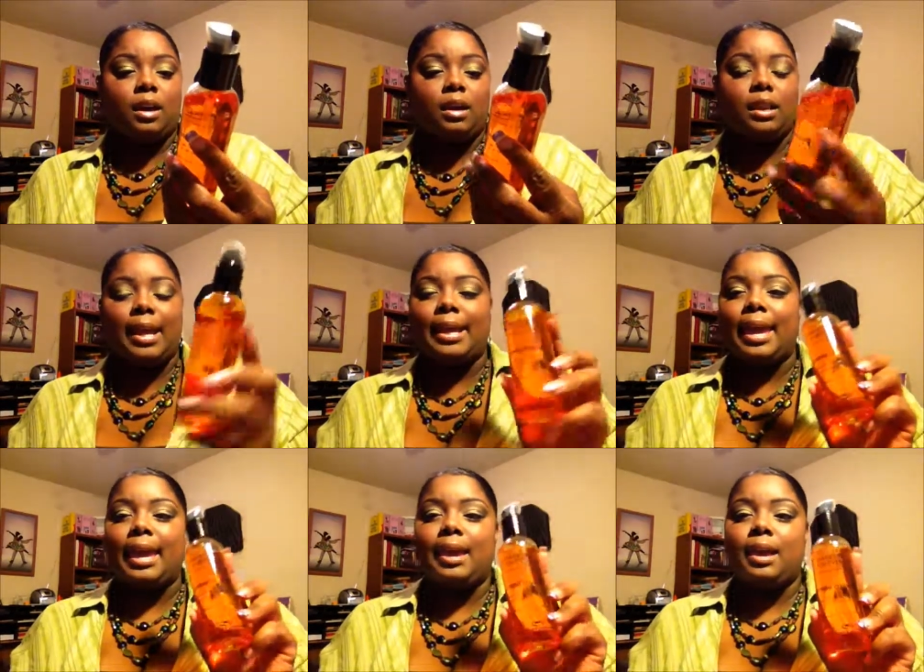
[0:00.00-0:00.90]
like
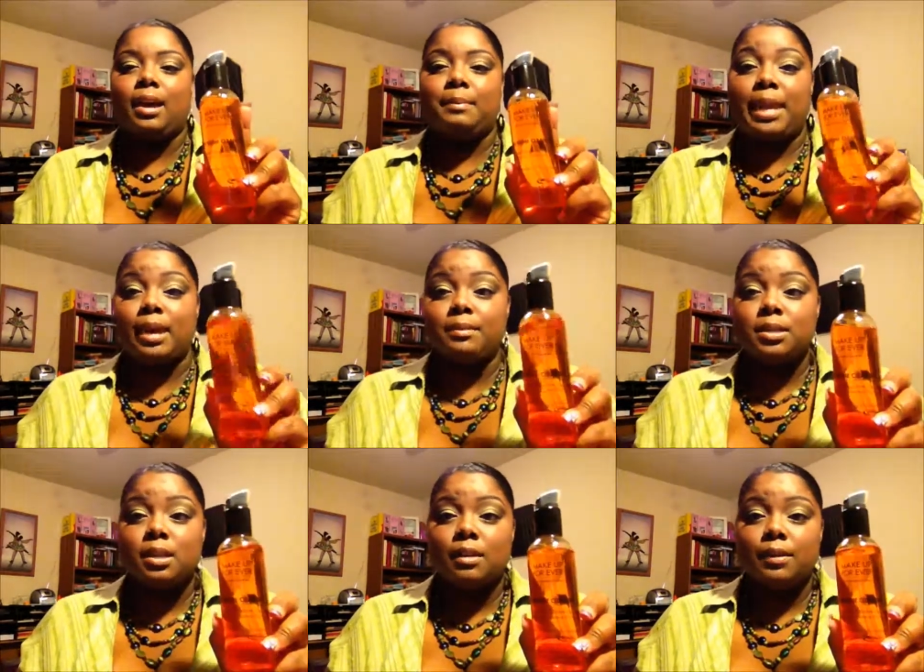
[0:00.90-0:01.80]
a makeup
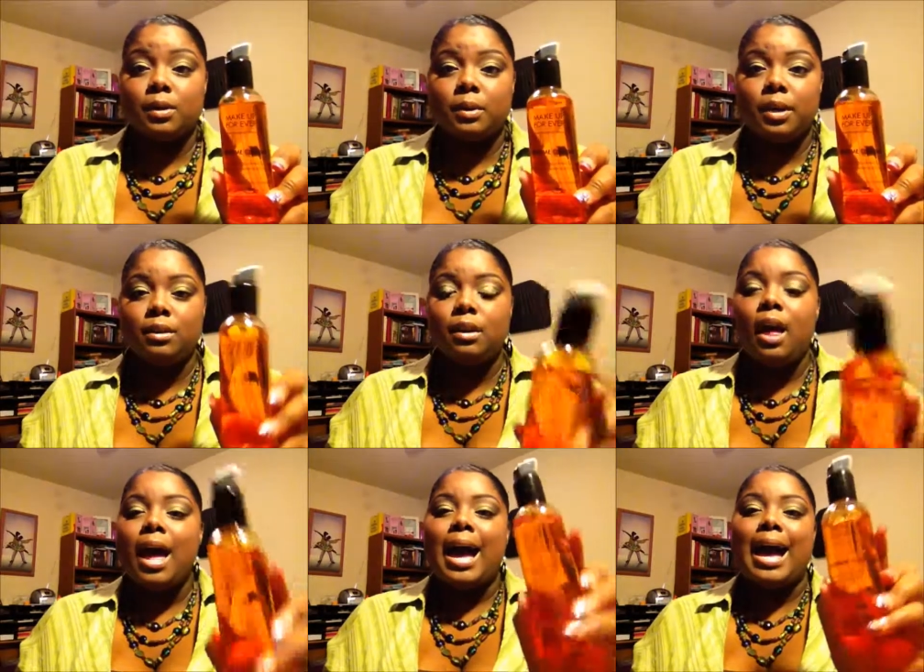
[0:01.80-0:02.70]
dissolving oil.
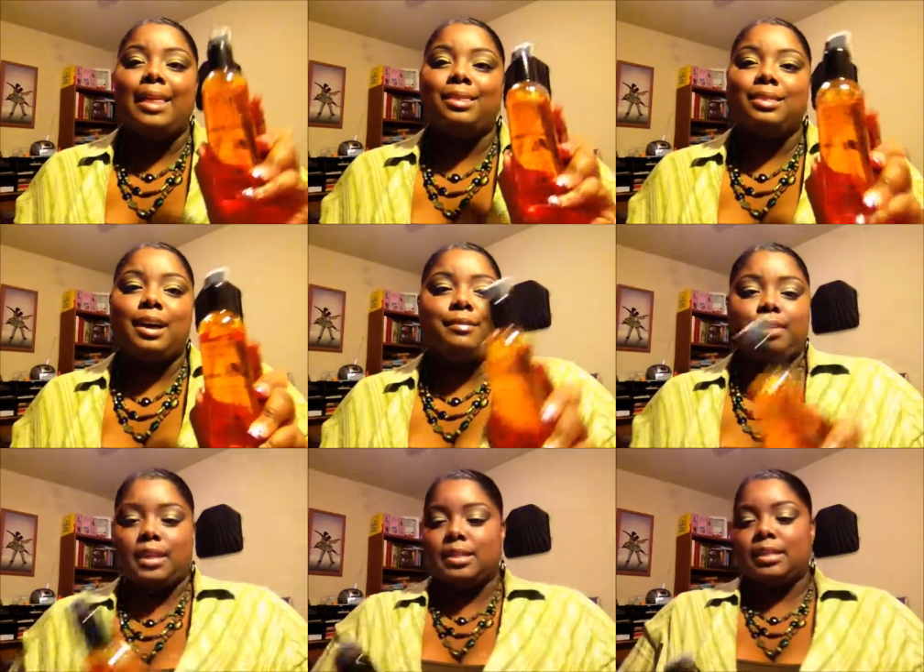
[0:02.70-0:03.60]
I love
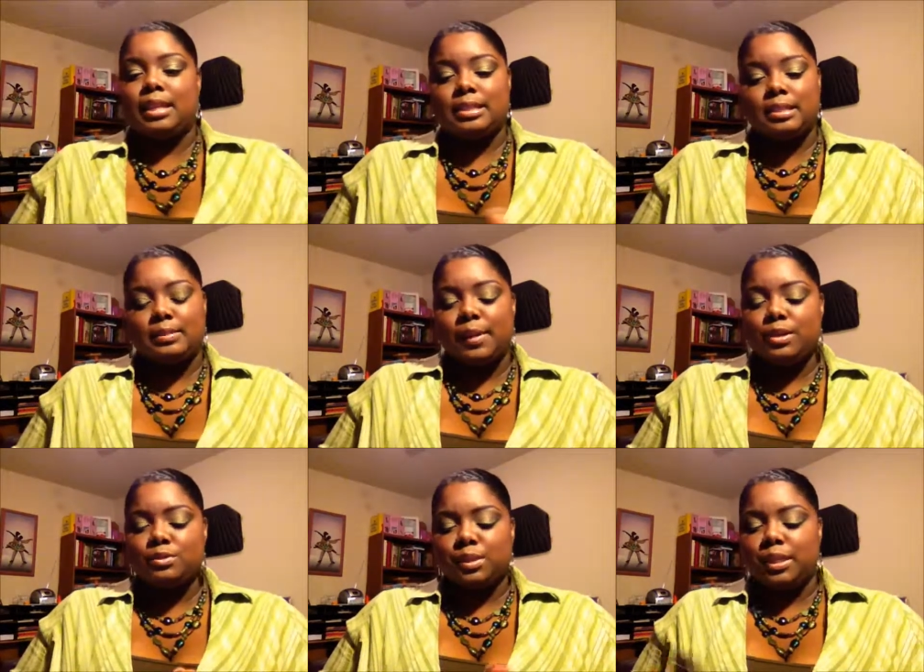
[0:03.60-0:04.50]
this. It
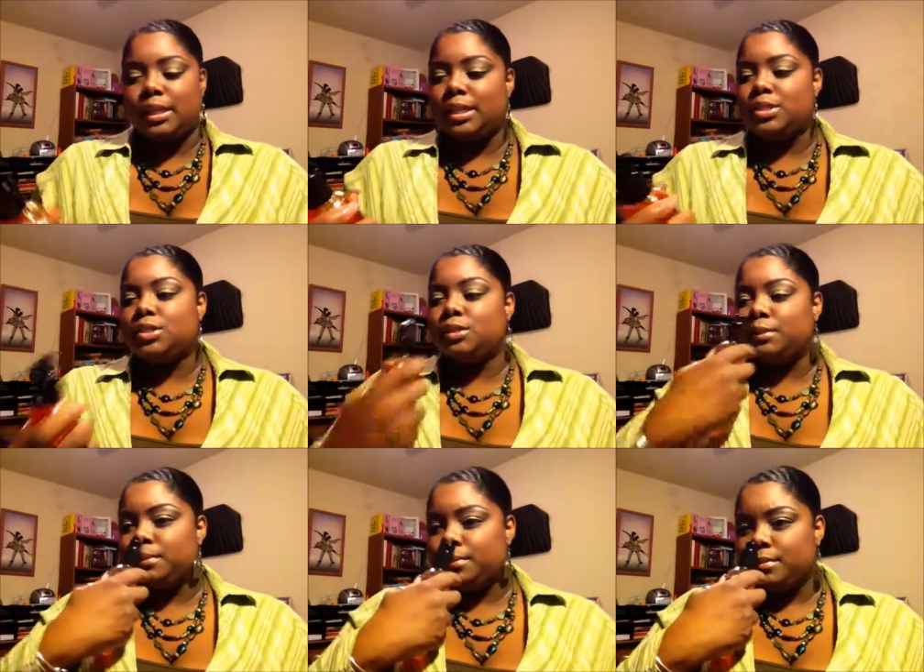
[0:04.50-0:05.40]
smells really good too.
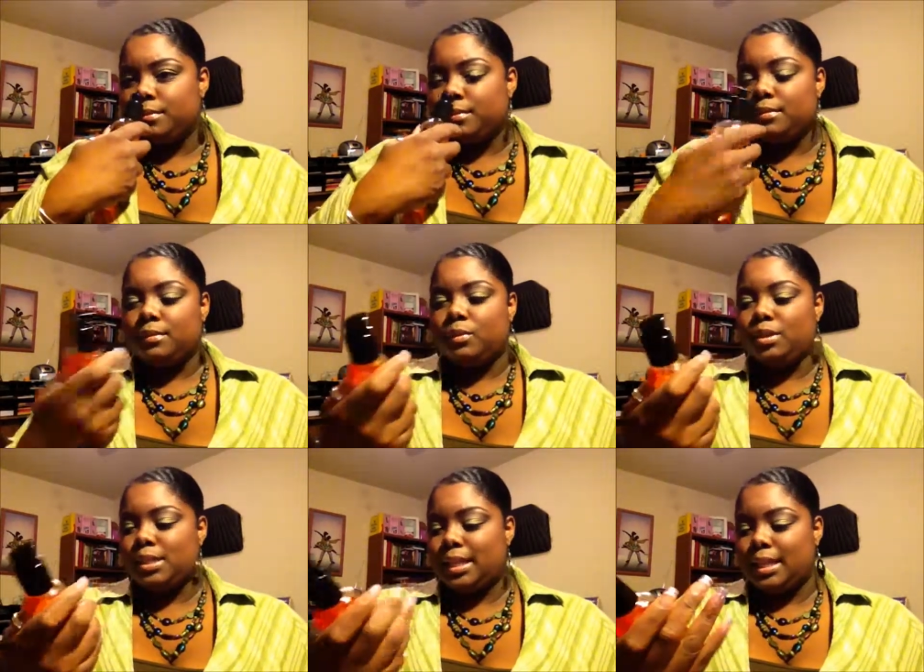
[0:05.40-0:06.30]

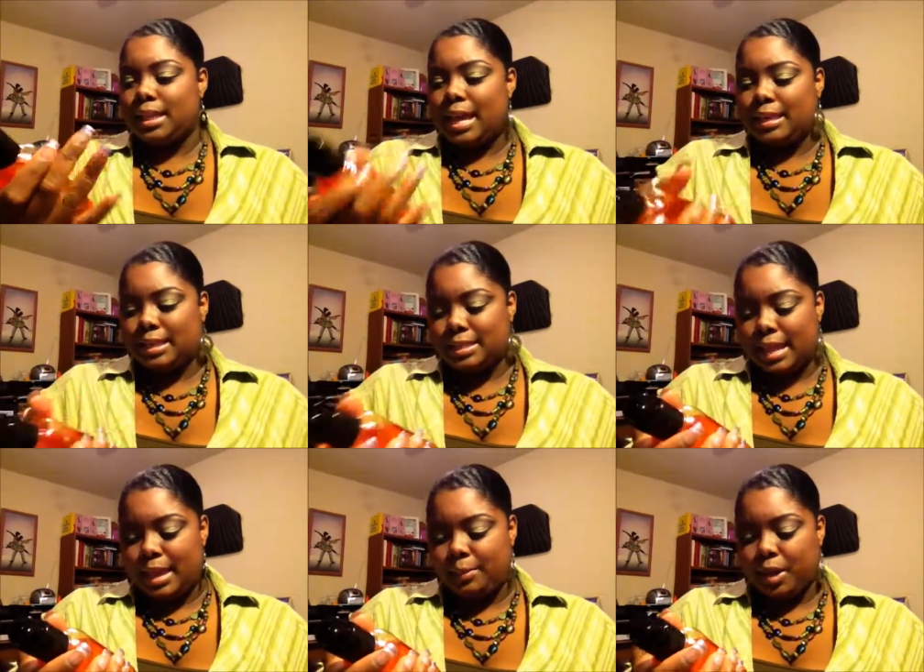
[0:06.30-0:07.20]
Once again, I think it's
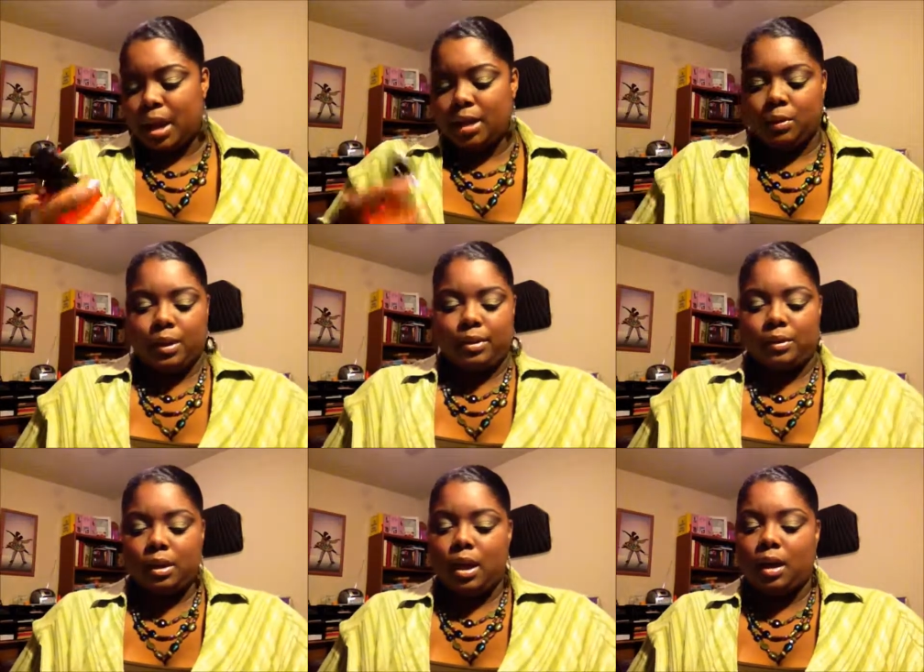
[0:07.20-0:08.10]
the apricot oil.
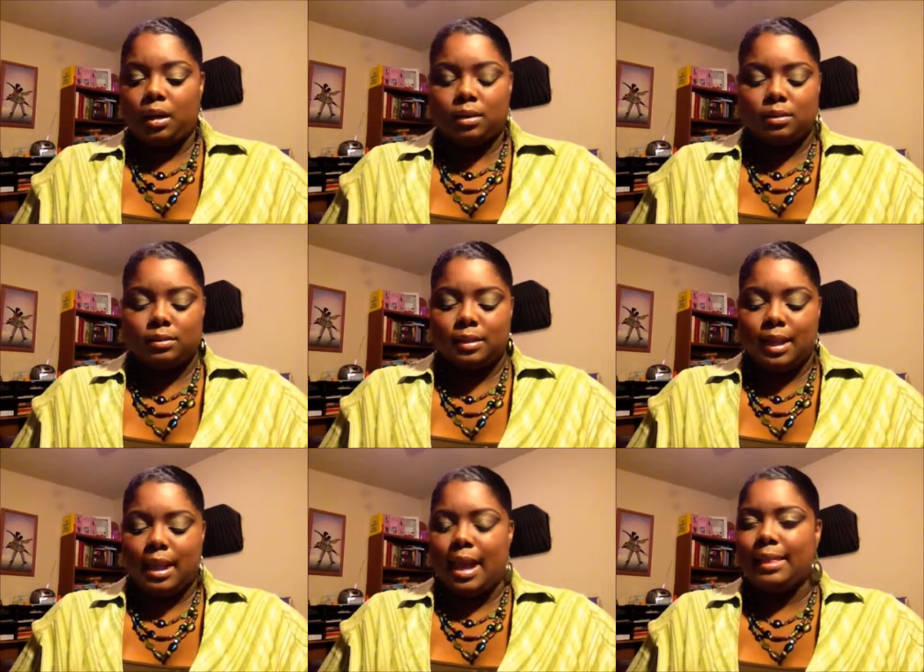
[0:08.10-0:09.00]
Oh,
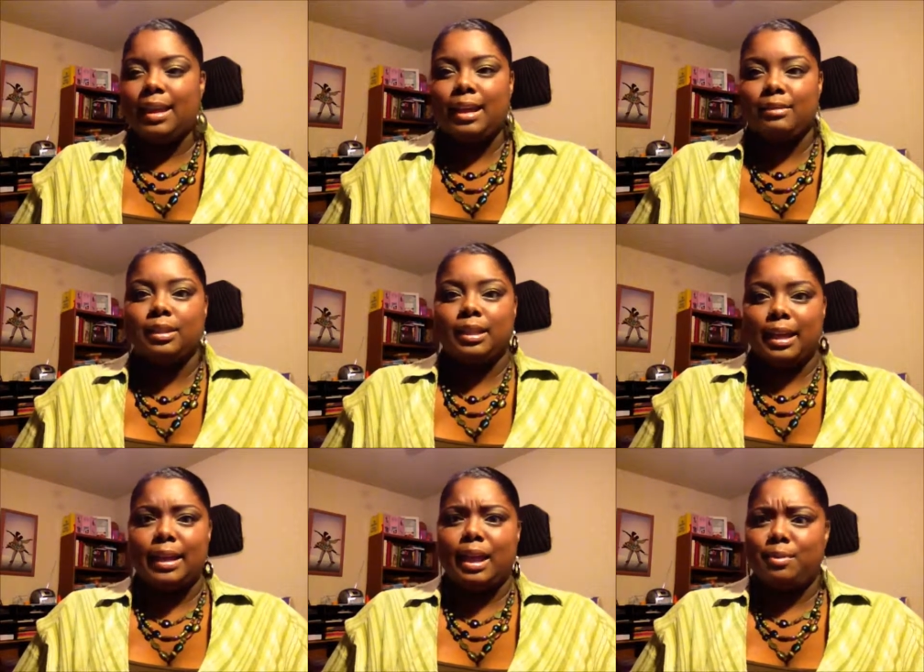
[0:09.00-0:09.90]
I think I really
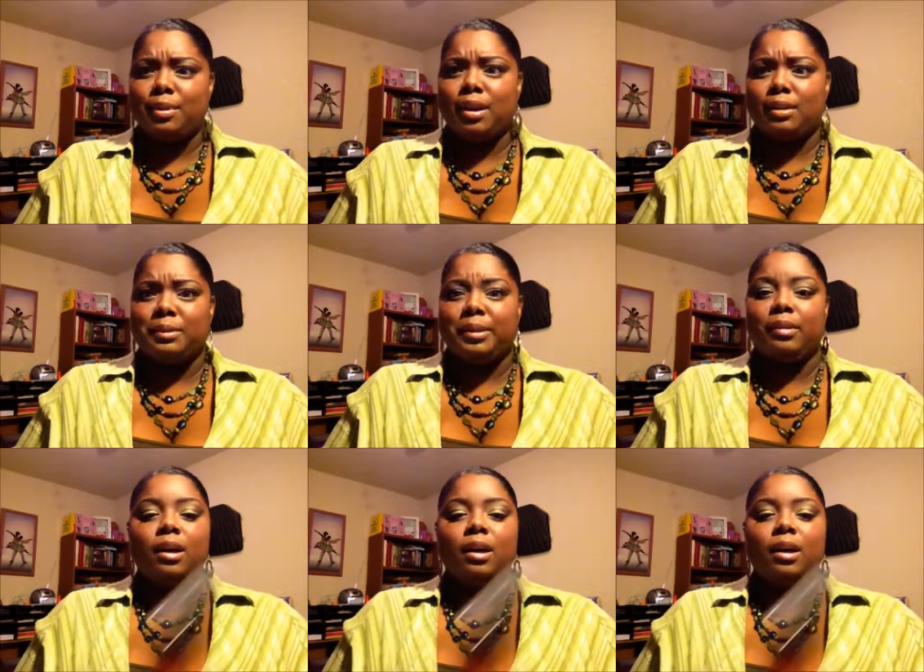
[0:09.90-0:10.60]
like apricot oil.